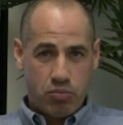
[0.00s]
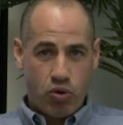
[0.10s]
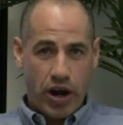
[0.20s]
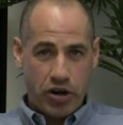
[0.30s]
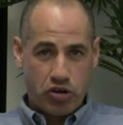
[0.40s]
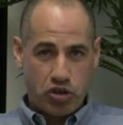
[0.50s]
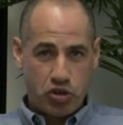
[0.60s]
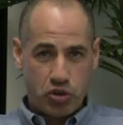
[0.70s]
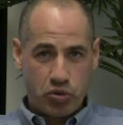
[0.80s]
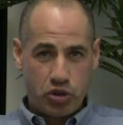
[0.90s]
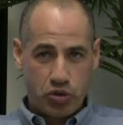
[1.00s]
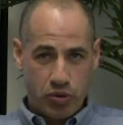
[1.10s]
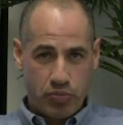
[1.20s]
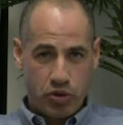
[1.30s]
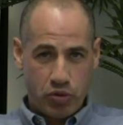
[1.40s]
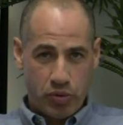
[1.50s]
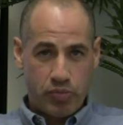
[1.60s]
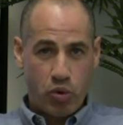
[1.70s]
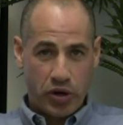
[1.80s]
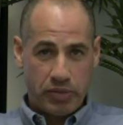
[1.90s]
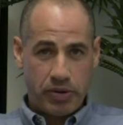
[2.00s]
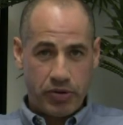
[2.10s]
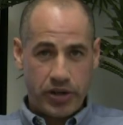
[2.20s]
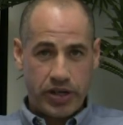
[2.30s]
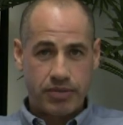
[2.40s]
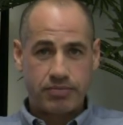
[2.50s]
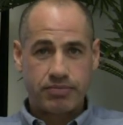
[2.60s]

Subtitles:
prior to the reporting period.